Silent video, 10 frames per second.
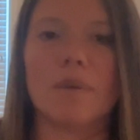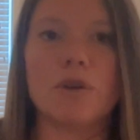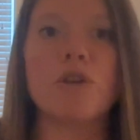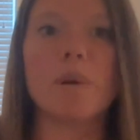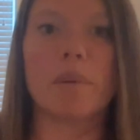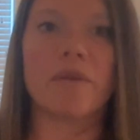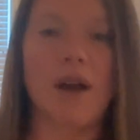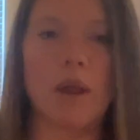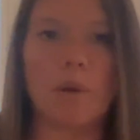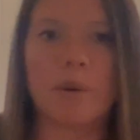You should be able to
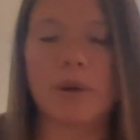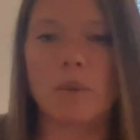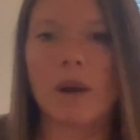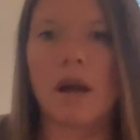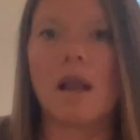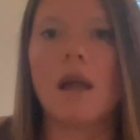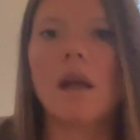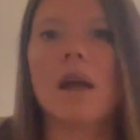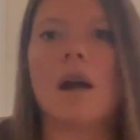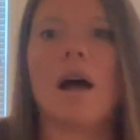follow it pretty well.
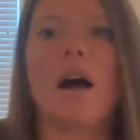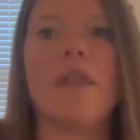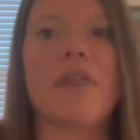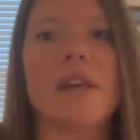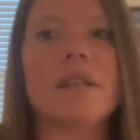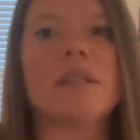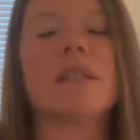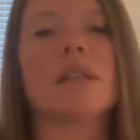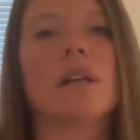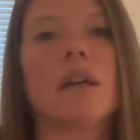This